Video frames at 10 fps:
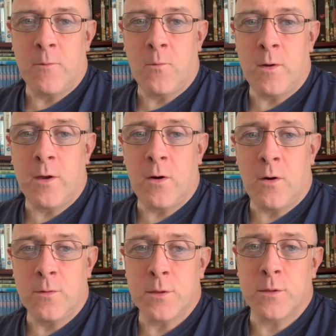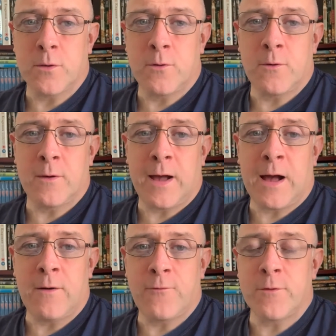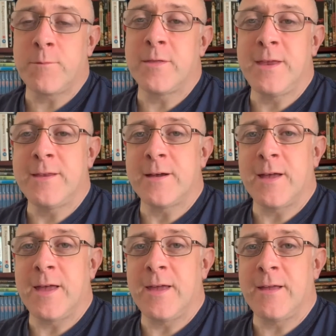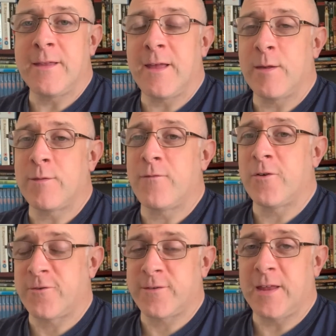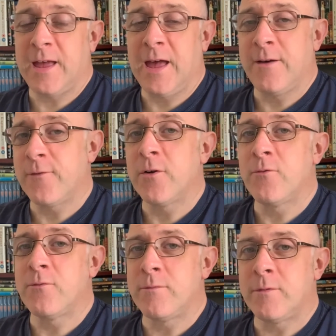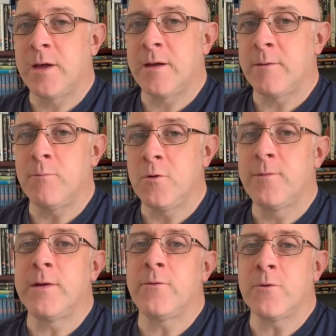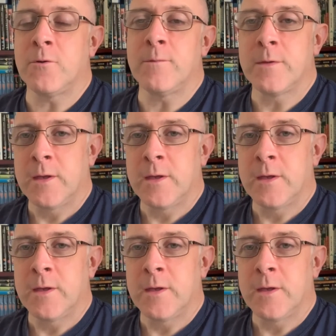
We also saw Alfred Molina in his first ever movie role.